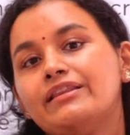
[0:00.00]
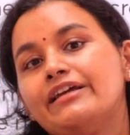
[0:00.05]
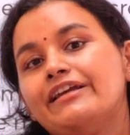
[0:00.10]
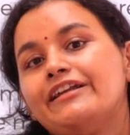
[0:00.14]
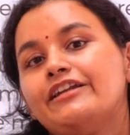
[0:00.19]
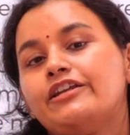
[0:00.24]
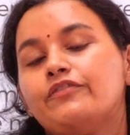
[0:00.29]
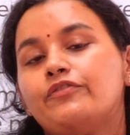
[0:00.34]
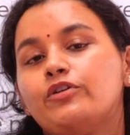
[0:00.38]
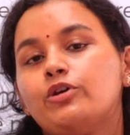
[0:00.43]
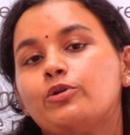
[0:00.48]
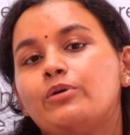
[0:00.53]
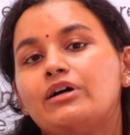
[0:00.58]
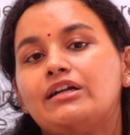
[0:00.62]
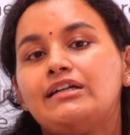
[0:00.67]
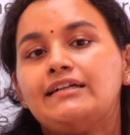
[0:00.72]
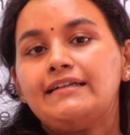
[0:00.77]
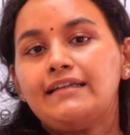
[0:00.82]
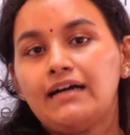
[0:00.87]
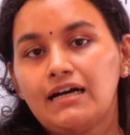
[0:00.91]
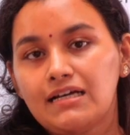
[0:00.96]
the
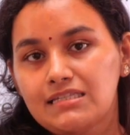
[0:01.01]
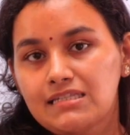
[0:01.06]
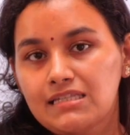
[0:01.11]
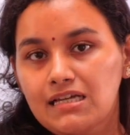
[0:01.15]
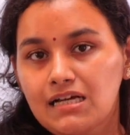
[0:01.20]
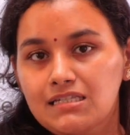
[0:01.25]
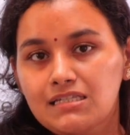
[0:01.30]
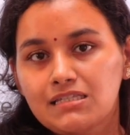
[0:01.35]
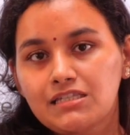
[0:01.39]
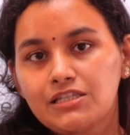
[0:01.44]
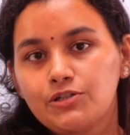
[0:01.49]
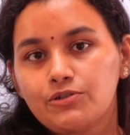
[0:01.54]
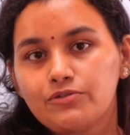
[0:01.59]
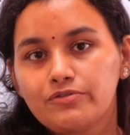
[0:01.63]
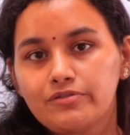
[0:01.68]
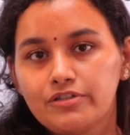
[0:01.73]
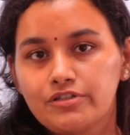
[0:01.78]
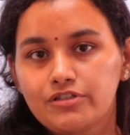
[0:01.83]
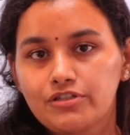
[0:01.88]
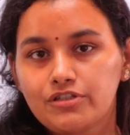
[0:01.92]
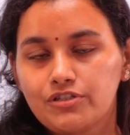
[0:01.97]
interviewer does ask you to
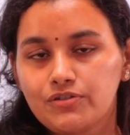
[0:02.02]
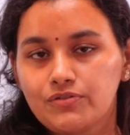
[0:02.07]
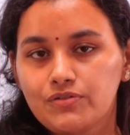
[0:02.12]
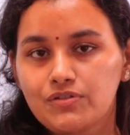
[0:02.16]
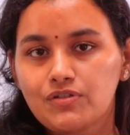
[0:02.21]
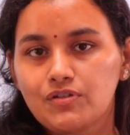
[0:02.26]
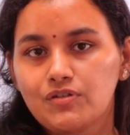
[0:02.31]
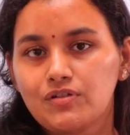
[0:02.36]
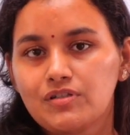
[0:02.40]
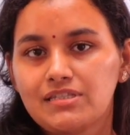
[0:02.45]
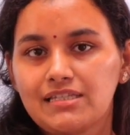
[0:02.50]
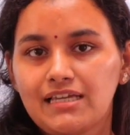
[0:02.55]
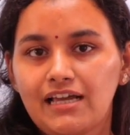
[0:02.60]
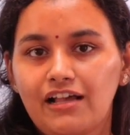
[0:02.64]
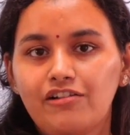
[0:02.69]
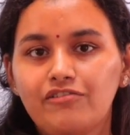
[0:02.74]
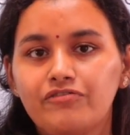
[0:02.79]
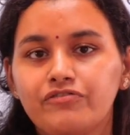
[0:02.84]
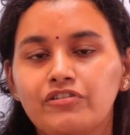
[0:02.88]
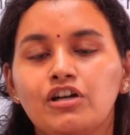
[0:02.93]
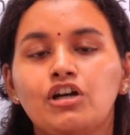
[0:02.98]
introduce
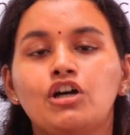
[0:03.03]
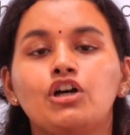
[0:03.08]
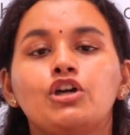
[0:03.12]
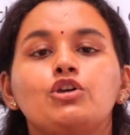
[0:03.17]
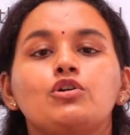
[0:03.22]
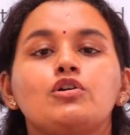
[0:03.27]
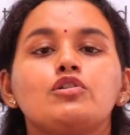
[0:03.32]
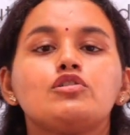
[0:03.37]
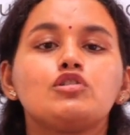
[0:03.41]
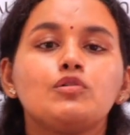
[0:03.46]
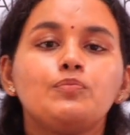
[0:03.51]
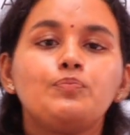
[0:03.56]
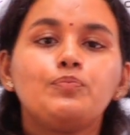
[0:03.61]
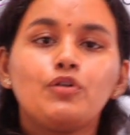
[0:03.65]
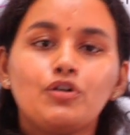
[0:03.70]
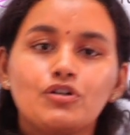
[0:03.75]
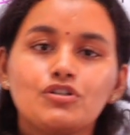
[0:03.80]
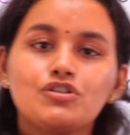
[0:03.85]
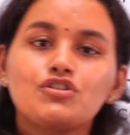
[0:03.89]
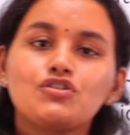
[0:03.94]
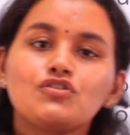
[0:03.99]
yourself, you're
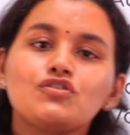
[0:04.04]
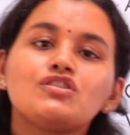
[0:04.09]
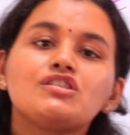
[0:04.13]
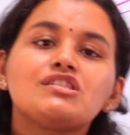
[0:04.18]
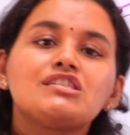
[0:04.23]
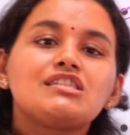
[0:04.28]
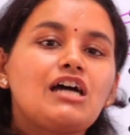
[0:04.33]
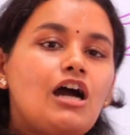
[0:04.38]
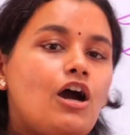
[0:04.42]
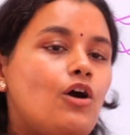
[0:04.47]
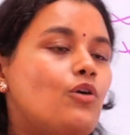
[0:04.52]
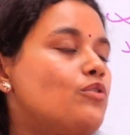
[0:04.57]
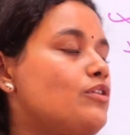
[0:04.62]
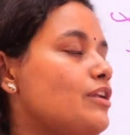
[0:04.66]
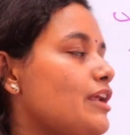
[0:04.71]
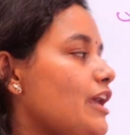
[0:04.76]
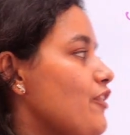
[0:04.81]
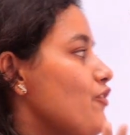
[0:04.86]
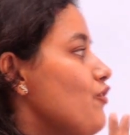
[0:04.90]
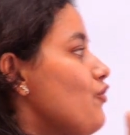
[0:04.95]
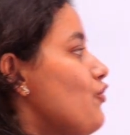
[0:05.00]
supposed to sound
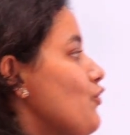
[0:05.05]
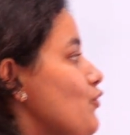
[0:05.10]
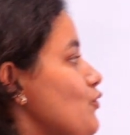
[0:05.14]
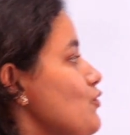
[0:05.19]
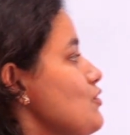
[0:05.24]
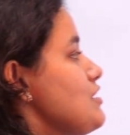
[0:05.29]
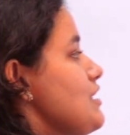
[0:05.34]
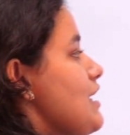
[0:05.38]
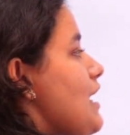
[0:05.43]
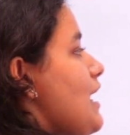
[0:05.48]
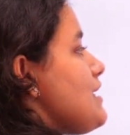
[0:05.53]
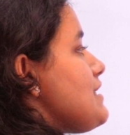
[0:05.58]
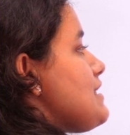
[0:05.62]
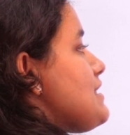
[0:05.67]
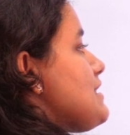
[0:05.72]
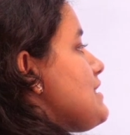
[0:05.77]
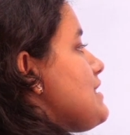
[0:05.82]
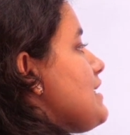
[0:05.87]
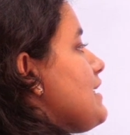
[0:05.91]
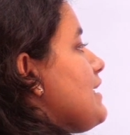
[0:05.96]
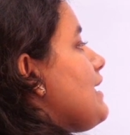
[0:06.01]

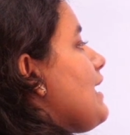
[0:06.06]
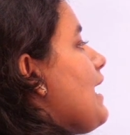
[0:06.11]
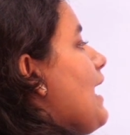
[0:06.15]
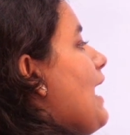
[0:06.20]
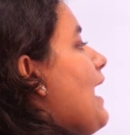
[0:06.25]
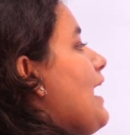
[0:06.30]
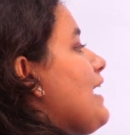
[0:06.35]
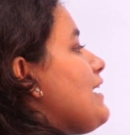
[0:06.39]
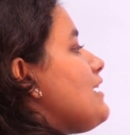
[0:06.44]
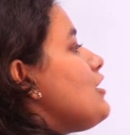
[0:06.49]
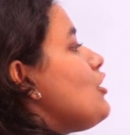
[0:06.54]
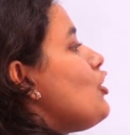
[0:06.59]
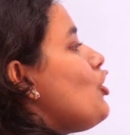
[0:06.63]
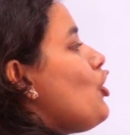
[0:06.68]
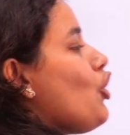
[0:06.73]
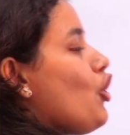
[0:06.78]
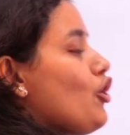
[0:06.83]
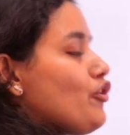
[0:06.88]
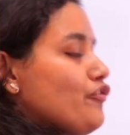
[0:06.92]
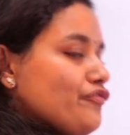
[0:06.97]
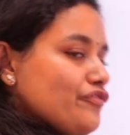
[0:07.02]
enthusiastic and
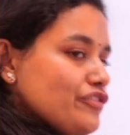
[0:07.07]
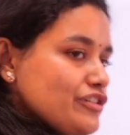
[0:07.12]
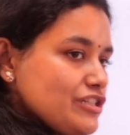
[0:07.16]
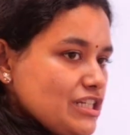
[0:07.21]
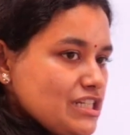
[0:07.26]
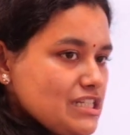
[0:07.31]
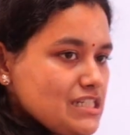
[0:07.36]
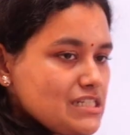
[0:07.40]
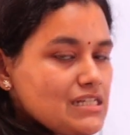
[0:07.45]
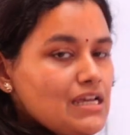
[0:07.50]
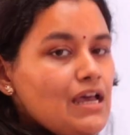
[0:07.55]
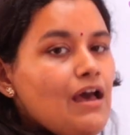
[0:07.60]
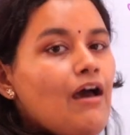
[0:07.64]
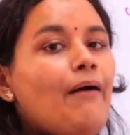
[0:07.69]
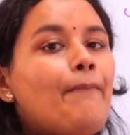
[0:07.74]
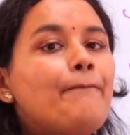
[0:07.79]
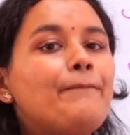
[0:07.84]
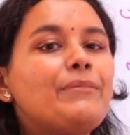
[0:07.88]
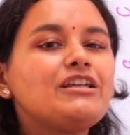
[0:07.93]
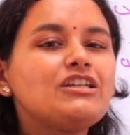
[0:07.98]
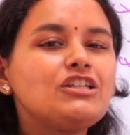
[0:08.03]
confident,
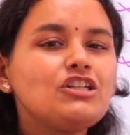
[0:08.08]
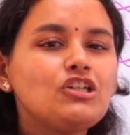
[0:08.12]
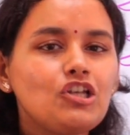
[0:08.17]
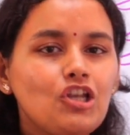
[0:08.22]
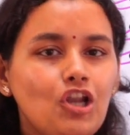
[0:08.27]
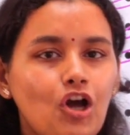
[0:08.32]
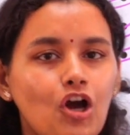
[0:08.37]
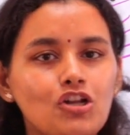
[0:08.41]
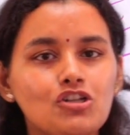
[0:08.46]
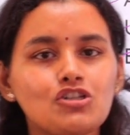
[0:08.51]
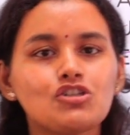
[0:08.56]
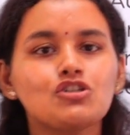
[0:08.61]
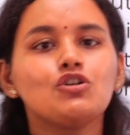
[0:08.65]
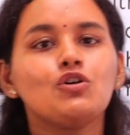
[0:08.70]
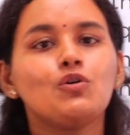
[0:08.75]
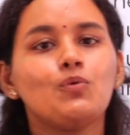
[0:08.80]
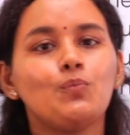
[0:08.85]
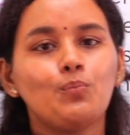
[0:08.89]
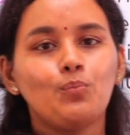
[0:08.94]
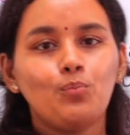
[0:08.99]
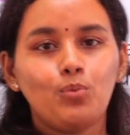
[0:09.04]
but not
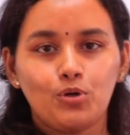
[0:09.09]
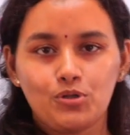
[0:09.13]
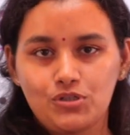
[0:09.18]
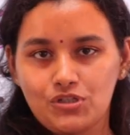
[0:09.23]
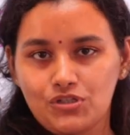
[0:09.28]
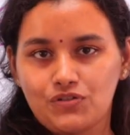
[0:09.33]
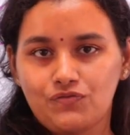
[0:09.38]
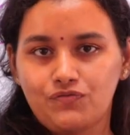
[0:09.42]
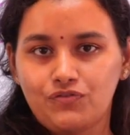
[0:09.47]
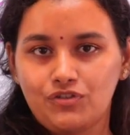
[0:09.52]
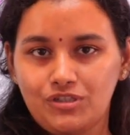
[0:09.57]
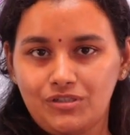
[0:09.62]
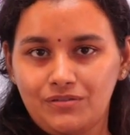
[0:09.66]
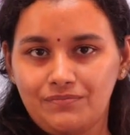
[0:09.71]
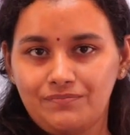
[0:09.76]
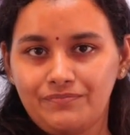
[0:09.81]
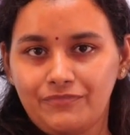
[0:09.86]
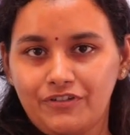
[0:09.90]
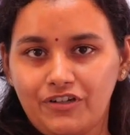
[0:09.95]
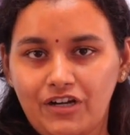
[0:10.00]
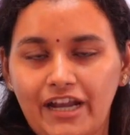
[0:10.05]
boastful,
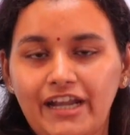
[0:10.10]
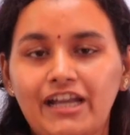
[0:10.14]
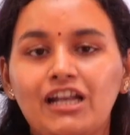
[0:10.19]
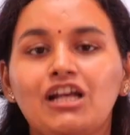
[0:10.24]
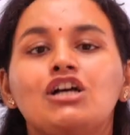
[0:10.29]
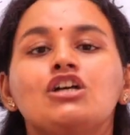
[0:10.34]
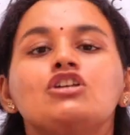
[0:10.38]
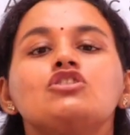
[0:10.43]
right?